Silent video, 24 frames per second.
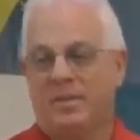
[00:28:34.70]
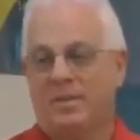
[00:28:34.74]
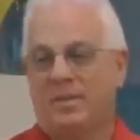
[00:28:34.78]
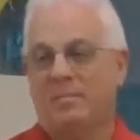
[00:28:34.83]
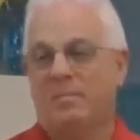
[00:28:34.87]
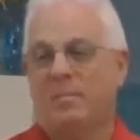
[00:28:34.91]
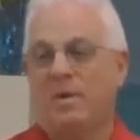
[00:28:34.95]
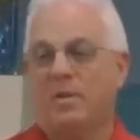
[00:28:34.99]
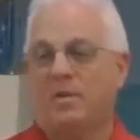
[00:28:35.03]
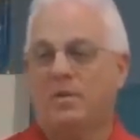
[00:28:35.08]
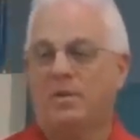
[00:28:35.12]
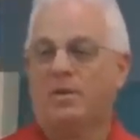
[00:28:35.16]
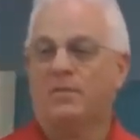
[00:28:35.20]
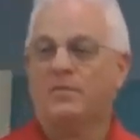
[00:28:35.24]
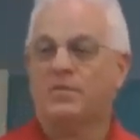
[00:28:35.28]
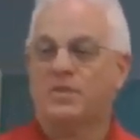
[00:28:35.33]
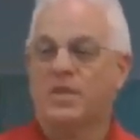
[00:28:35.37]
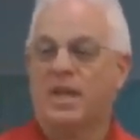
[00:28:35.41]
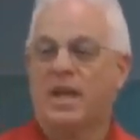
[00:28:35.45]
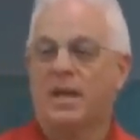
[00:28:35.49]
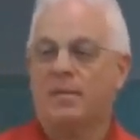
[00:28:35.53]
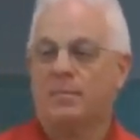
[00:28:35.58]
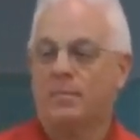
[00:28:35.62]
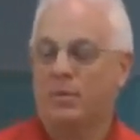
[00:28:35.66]
the mother of
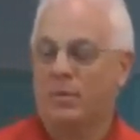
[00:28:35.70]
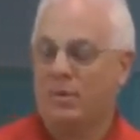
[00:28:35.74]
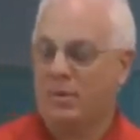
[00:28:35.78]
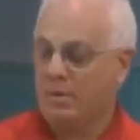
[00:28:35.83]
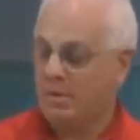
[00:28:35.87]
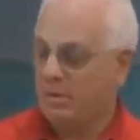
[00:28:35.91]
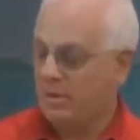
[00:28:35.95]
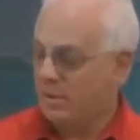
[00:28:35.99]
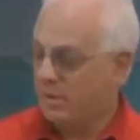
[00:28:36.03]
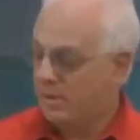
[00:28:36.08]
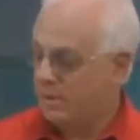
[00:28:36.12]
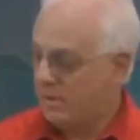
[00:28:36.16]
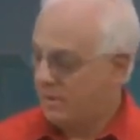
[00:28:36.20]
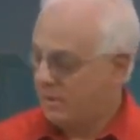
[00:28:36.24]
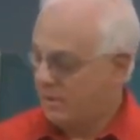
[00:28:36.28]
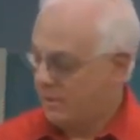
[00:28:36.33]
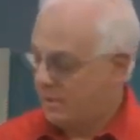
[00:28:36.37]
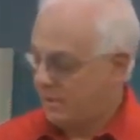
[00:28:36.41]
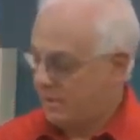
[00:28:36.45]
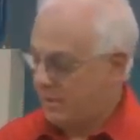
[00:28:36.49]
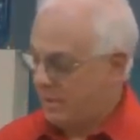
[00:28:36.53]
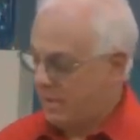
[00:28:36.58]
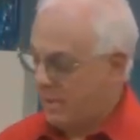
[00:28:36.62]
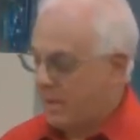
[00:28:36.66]
Samuel.
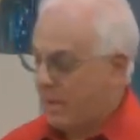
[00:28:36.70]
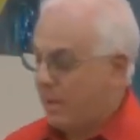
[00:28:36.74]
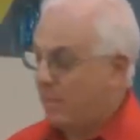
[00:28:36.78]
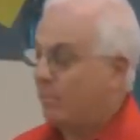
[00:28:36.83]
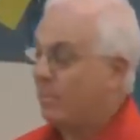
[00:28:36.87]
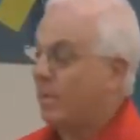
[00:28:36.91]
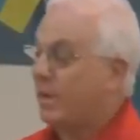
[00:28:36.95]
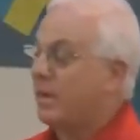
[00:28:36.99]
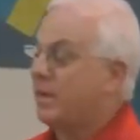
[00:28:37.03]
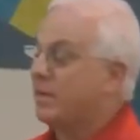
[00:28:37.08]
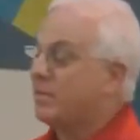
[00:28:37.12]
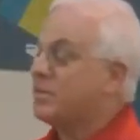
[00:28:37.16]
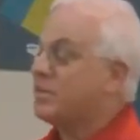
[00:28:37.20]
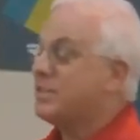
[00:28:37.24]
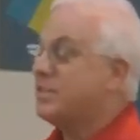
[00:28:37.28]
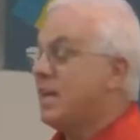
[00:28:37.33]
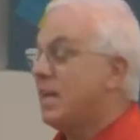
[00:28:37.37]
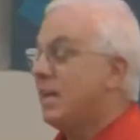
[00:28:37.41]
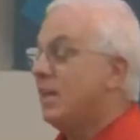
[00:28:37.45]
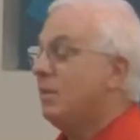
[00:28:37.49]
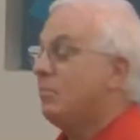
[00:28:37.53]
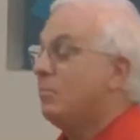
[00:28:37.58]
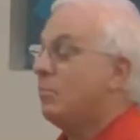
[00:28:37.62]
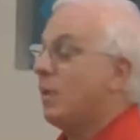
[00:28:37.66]
But it
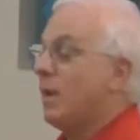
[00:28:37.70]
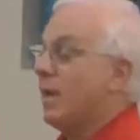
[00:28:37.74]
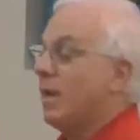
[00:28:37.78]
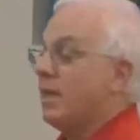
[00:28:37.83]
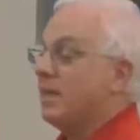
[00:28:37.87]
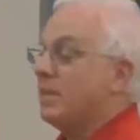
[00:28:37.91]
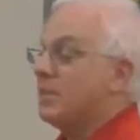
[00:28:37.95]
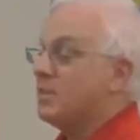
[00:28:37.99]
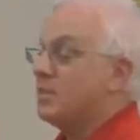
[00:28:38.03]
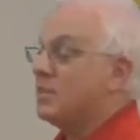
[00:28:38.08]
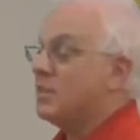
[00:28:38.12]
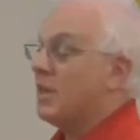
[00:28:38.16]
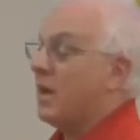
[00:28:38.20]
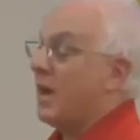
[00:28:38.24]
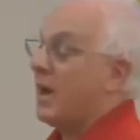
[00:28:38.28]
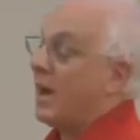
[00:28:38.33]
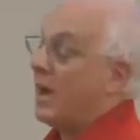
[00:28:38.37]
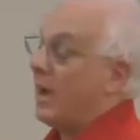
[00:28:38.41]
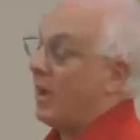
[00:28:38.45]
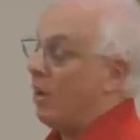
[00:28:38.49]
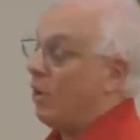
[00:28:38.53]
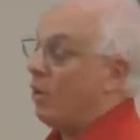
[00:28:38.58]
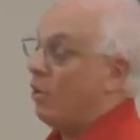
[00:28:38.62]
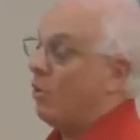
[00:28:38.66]
celebrates,
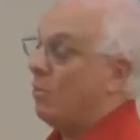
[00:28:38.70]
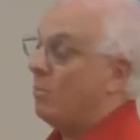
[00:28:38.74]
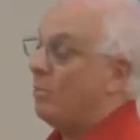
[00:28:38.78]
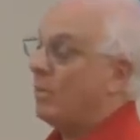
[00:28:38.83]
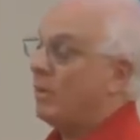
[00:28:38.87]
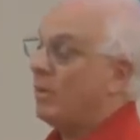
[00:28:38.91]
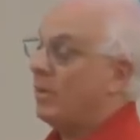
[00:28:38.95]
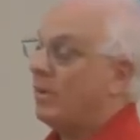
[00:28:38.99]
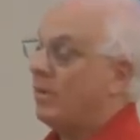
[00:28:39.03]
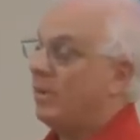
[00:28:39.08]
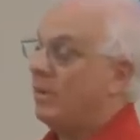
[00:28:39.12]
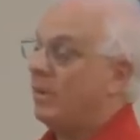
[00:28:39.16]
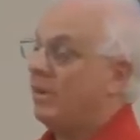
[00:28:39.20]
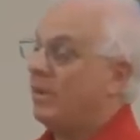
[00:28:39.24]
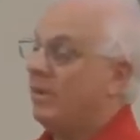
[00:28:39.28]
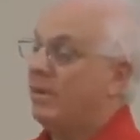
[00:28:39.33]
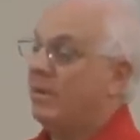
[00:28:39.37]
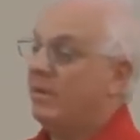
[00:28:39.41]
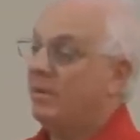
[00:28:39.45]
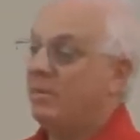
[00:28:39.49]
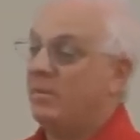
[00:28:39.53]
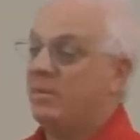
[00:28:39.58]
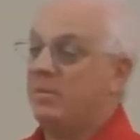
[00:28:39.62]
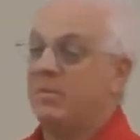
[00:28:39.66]
I hope,
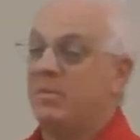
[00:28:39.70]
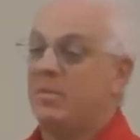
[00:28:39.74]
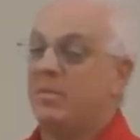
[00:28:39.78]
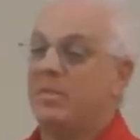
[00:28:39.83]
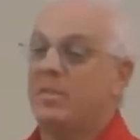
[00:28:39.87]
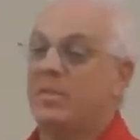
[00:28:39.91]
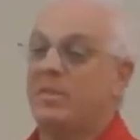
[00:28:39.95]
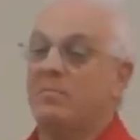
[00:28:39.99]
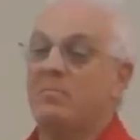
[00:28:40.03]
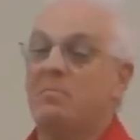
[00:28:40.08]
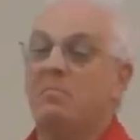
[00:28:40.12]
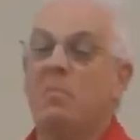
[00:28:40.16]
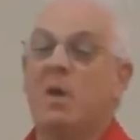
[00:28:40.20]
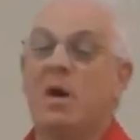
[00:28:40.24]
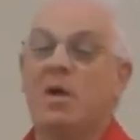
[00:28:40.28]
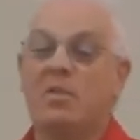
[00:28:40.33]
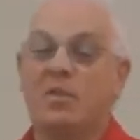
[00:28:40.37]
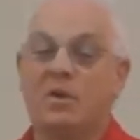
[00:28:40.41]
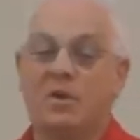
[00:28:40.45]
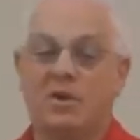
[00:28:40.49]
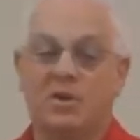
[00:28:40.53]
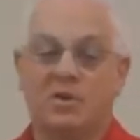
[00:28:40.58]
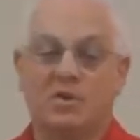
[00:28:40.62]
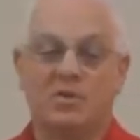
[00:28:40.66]

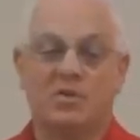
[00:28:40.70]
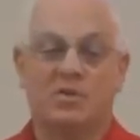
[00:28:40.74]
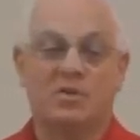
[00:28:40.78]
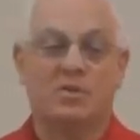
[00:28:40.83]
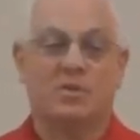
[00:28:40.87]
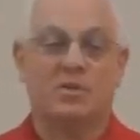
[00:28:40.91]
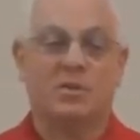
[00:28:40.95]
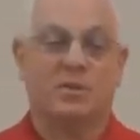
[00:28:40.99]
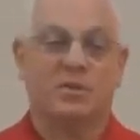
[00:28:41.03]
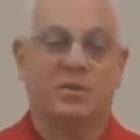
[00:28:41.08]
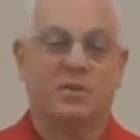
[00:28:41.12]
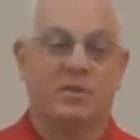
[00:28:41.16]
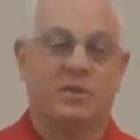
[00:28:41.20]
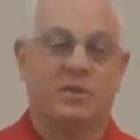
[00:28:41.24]
mothers